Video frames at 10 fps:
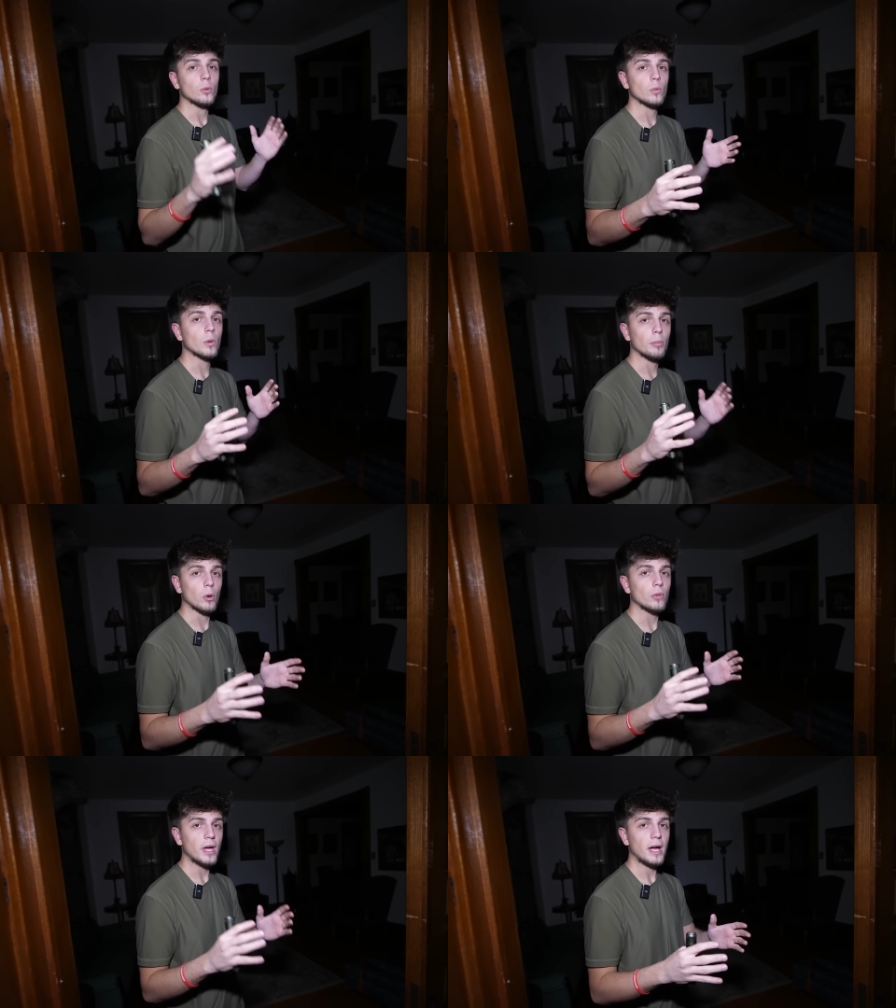We will
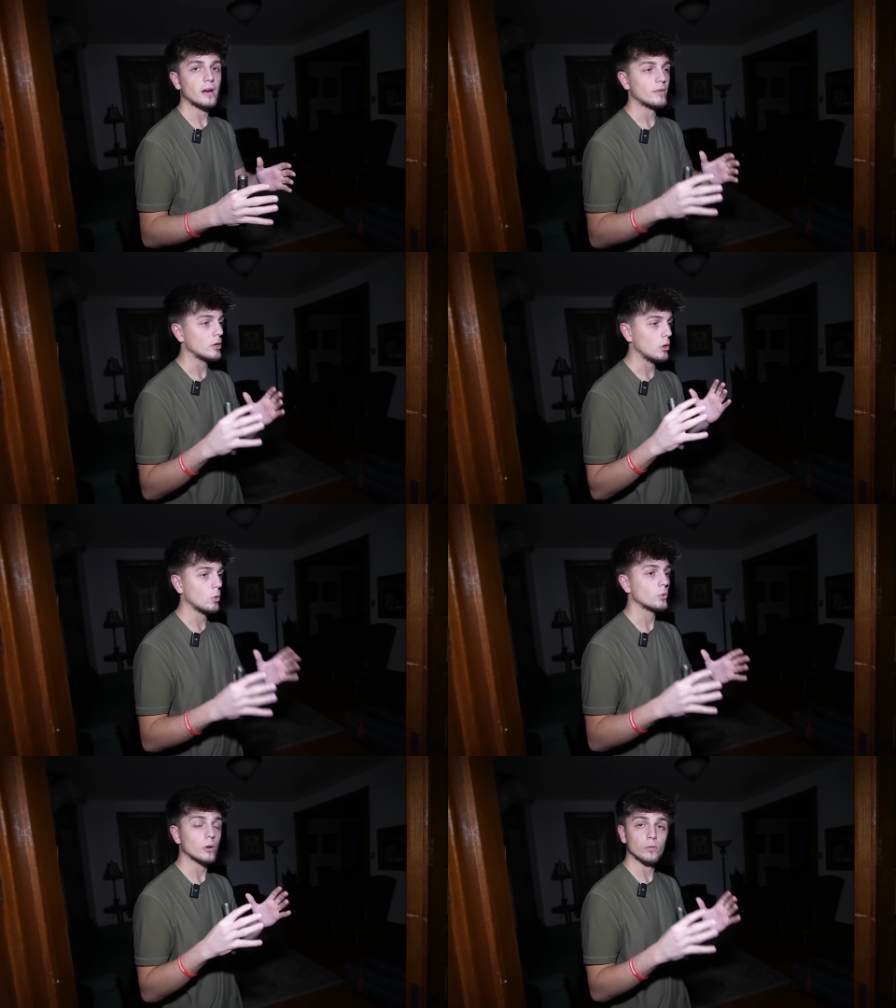both have our
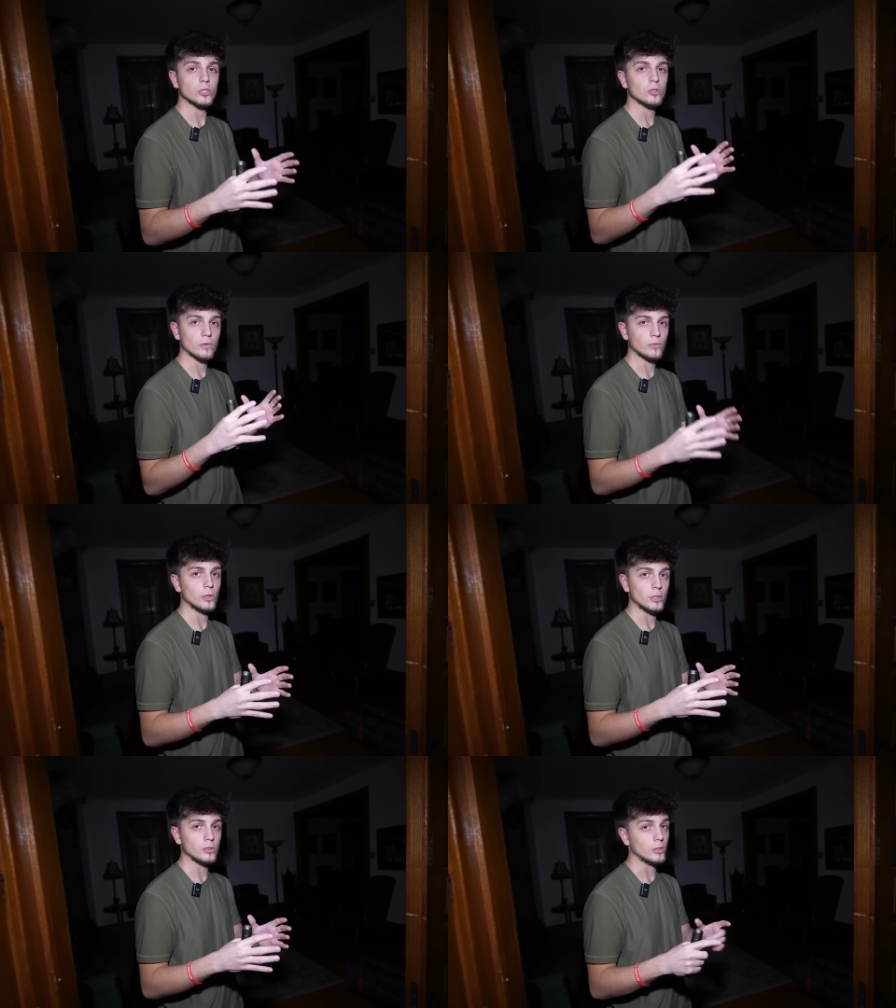own original
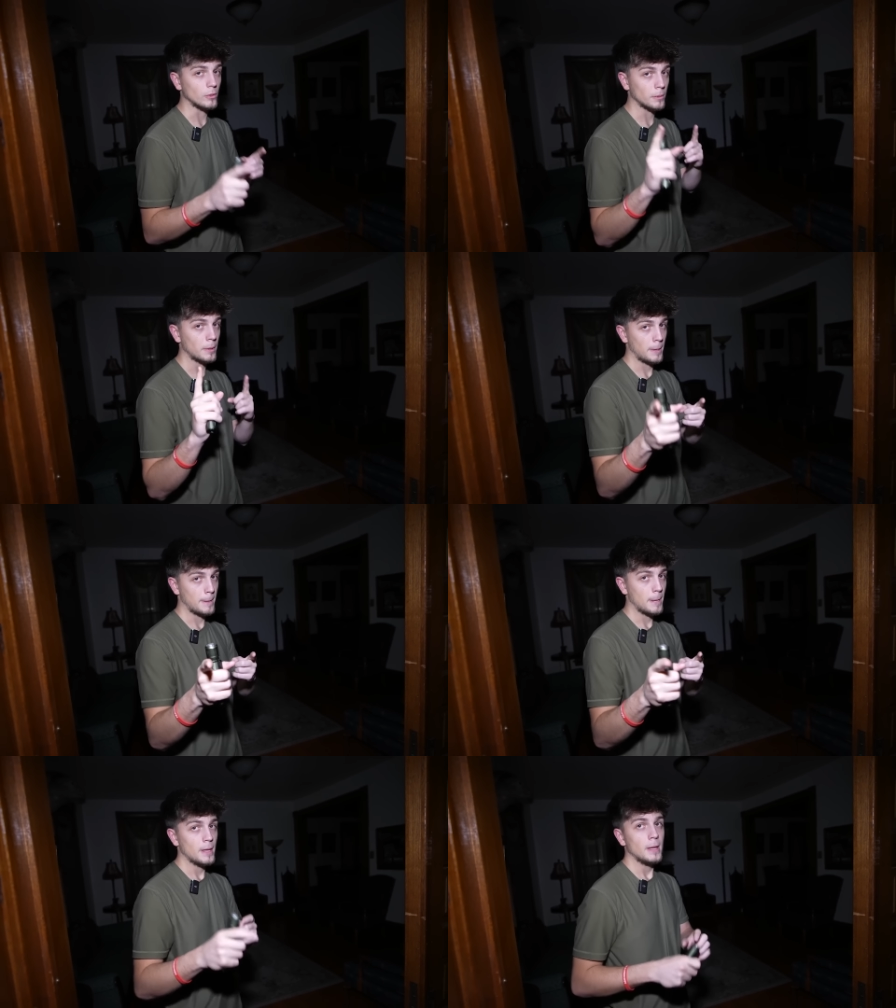footage, so
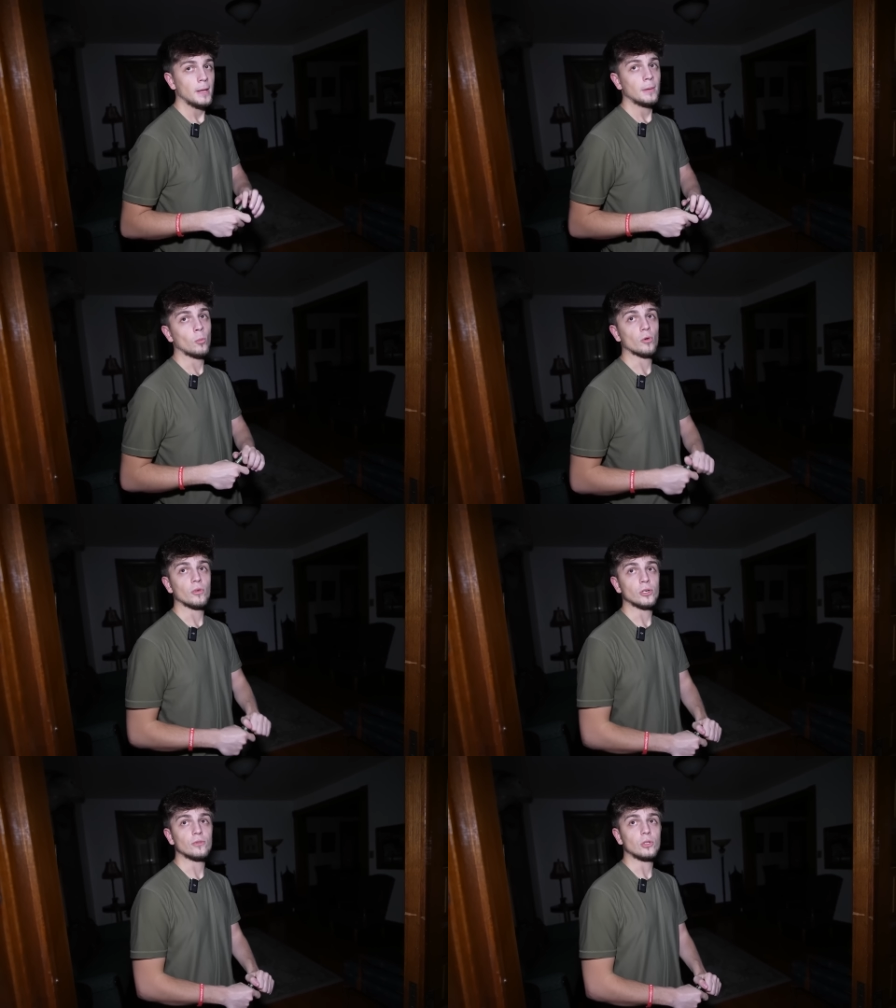more
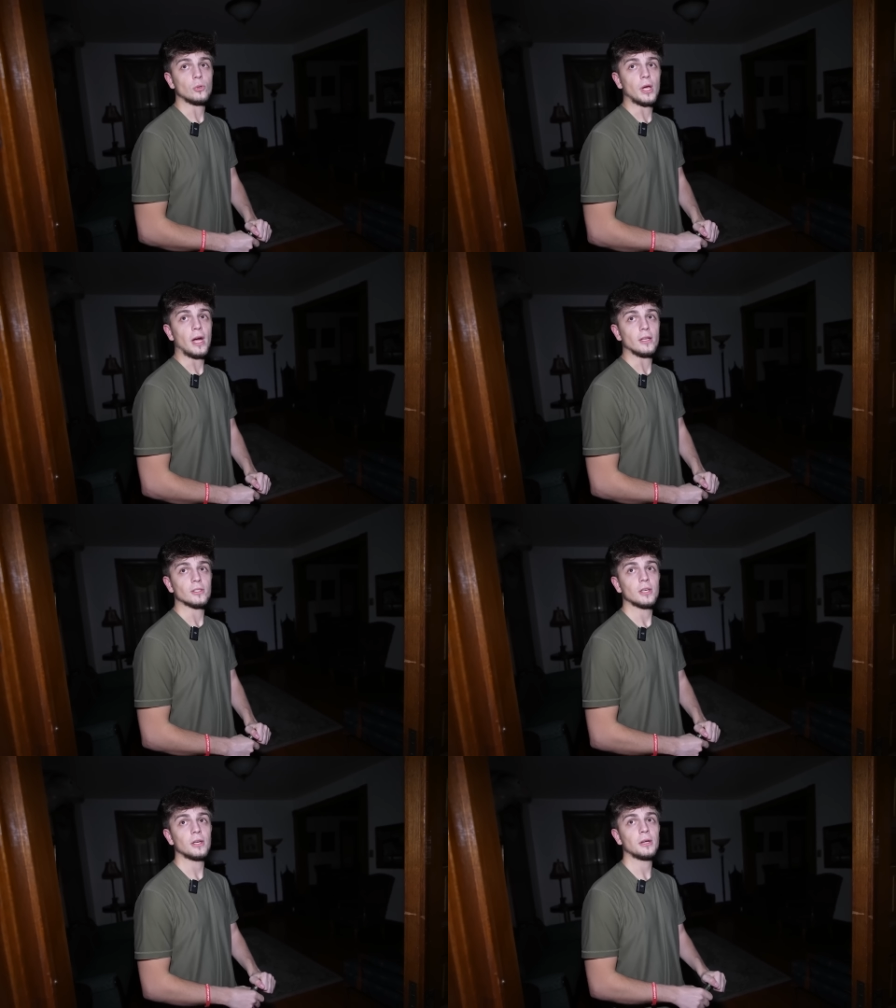footage for you guys.